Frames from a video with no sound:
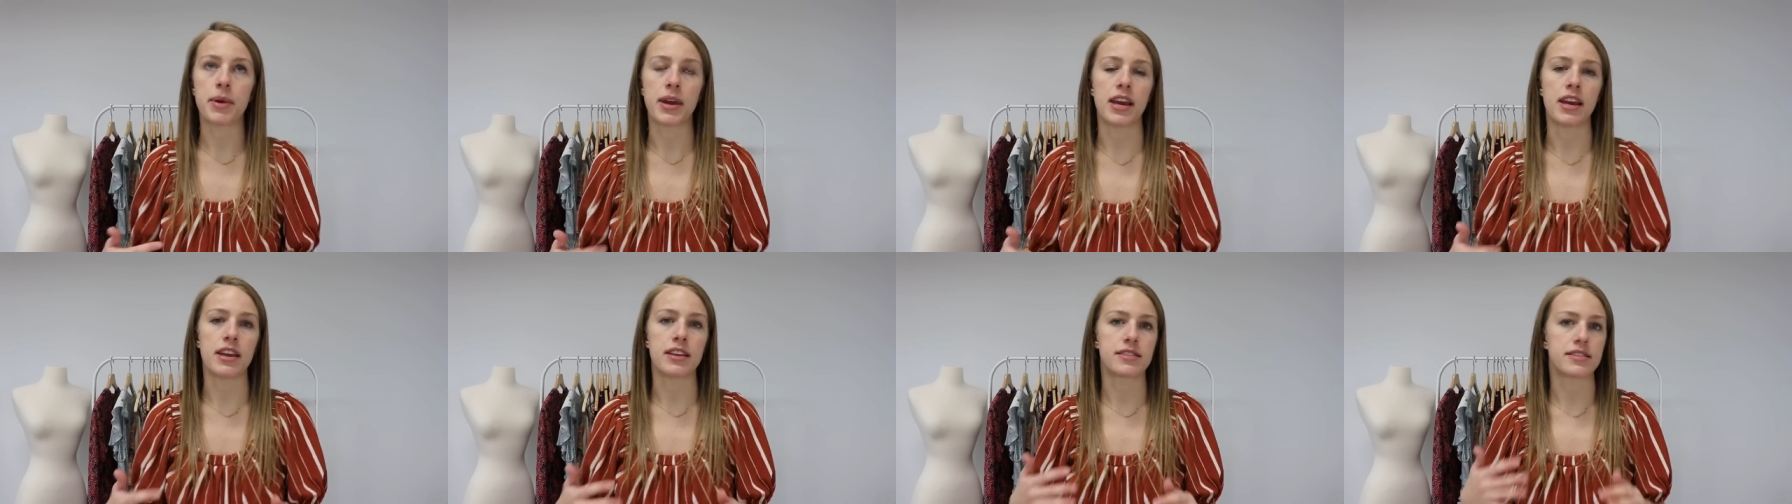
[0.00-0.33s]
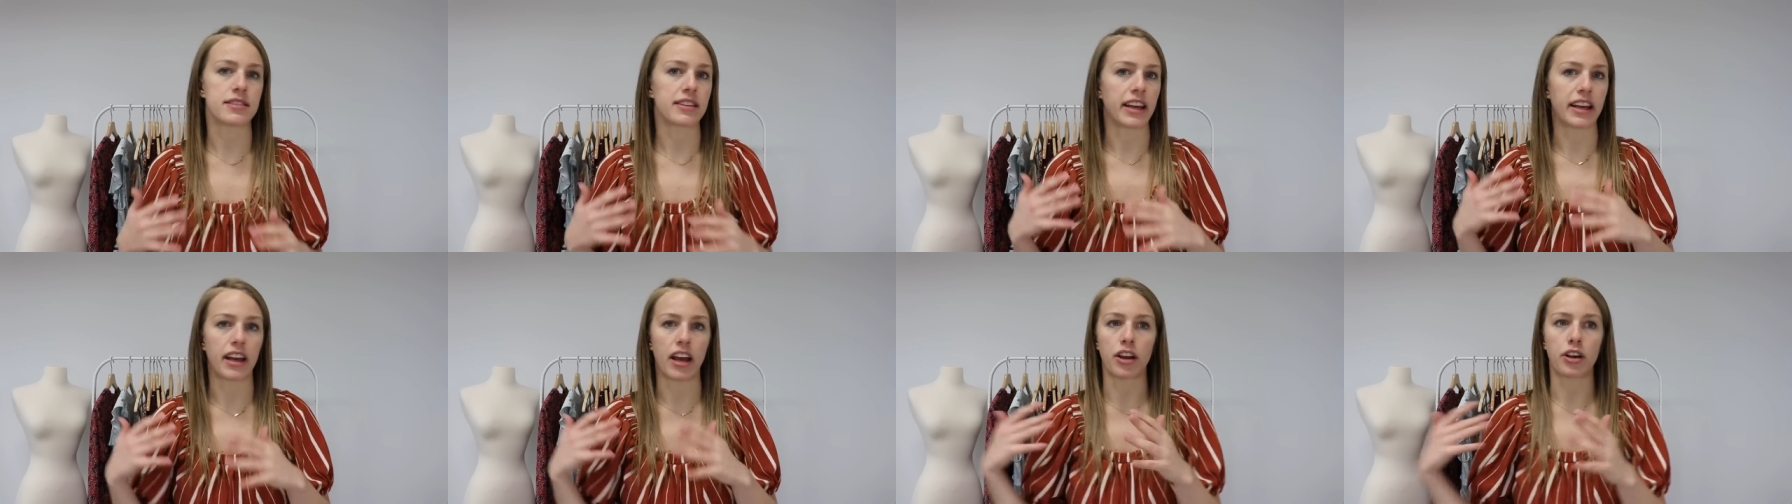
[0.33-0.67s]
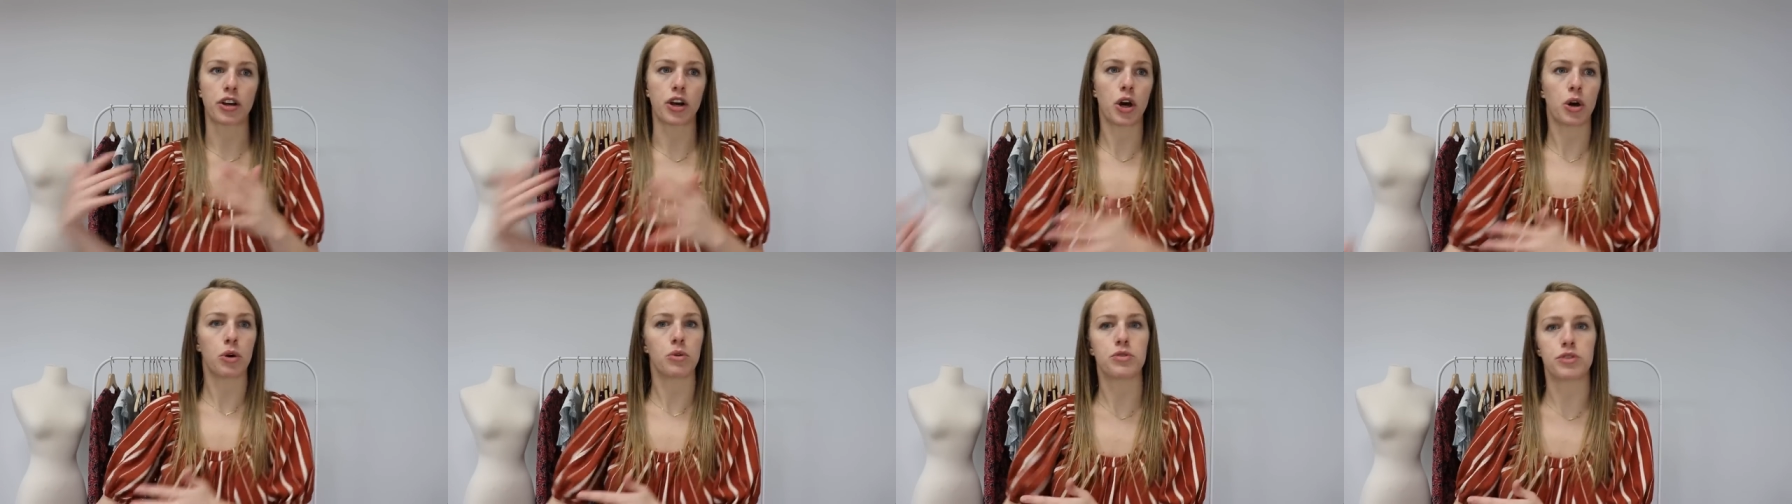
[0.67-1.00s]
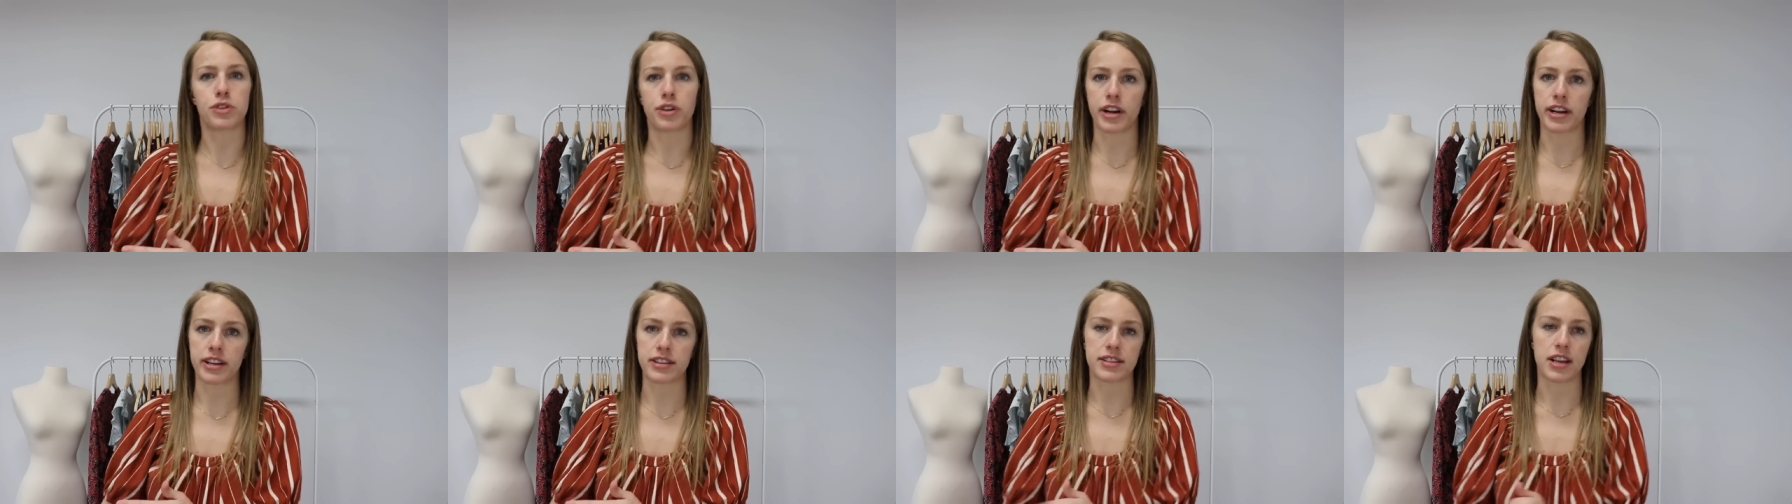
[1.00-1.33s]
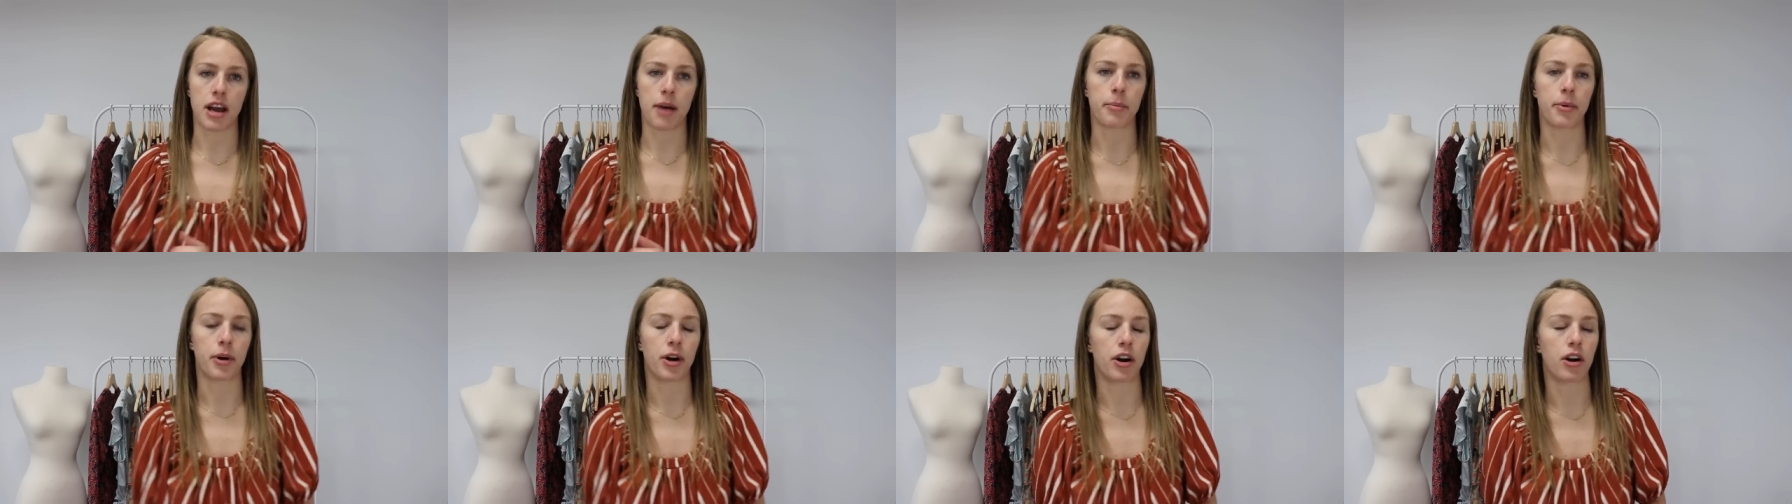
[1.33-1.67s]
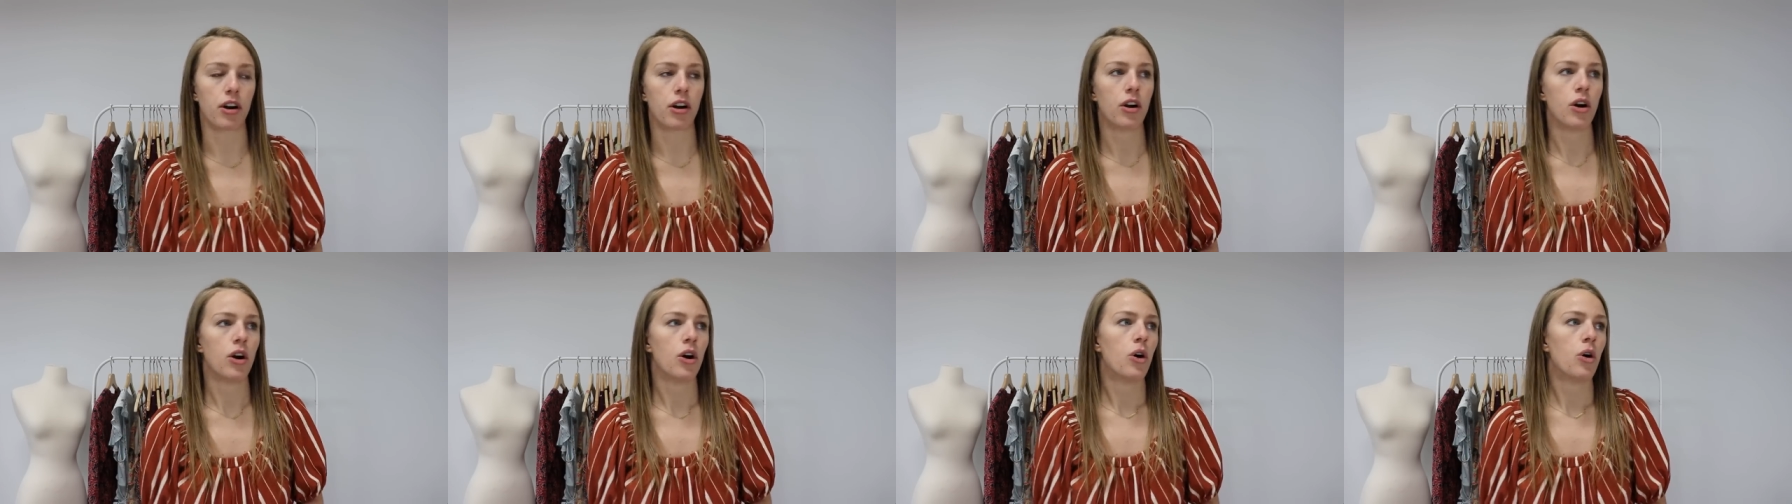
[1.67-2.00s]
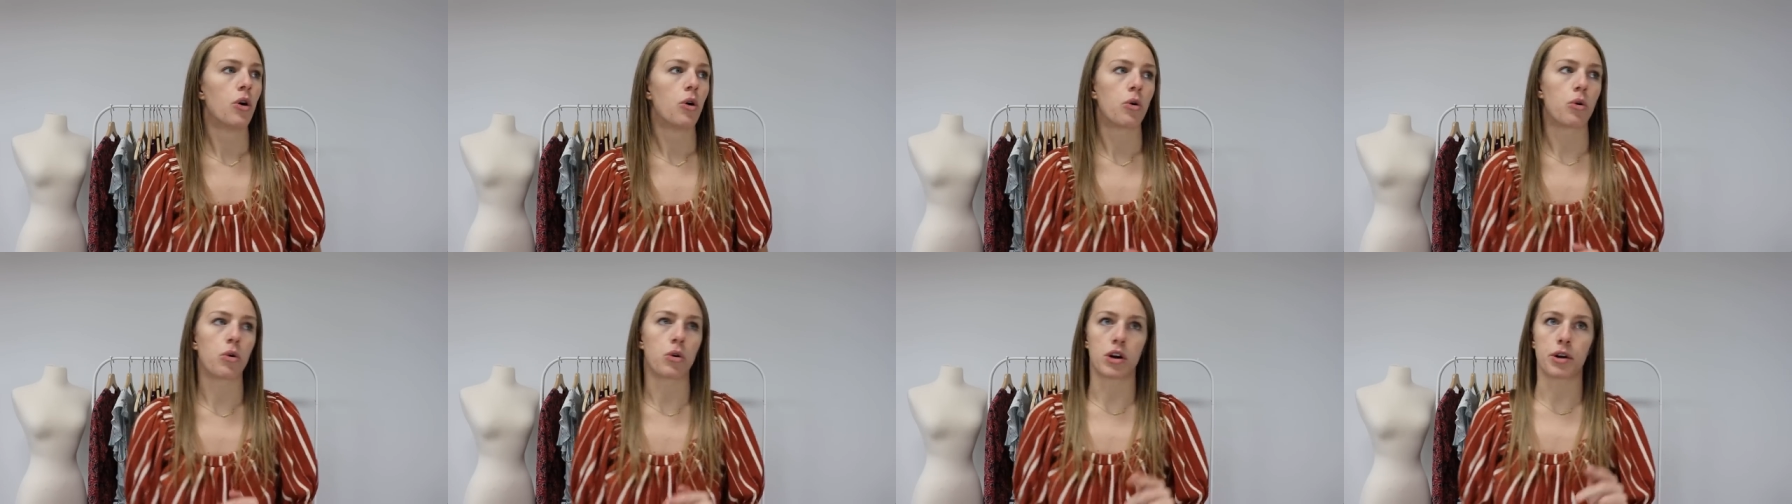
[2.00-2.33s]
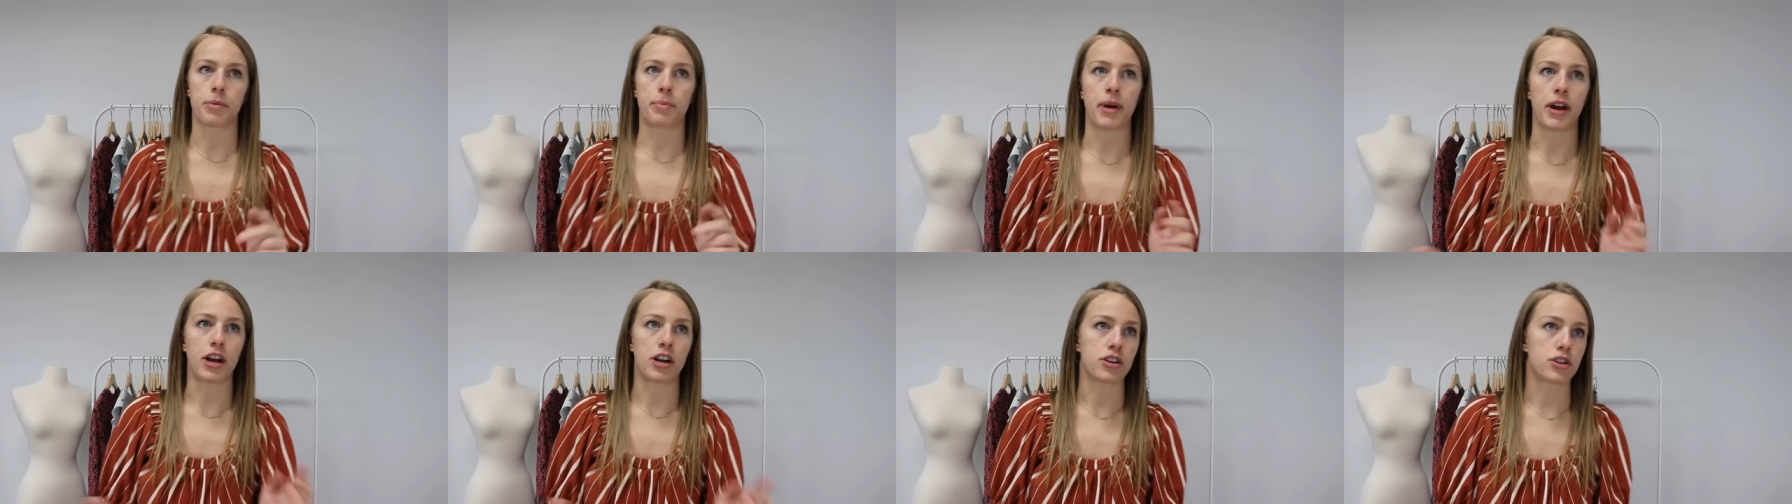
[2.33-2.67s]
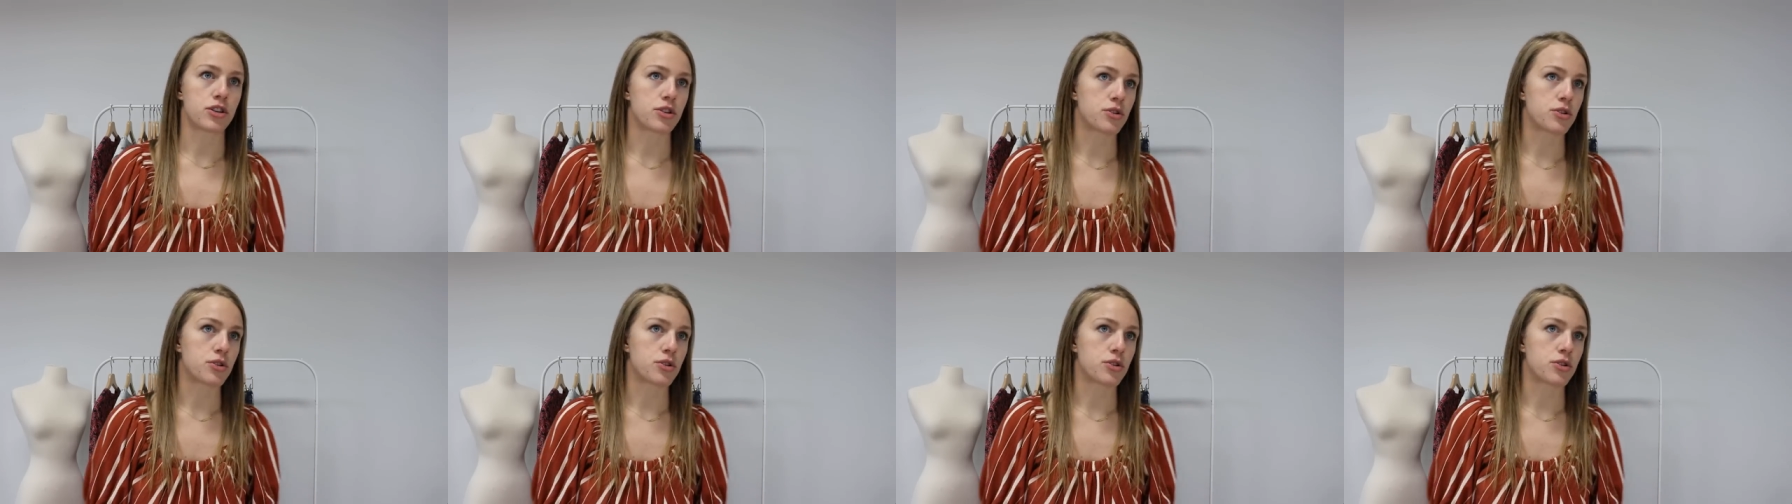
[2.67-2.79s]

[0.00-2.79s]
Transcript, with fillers: piece like a coat during summer or a pair of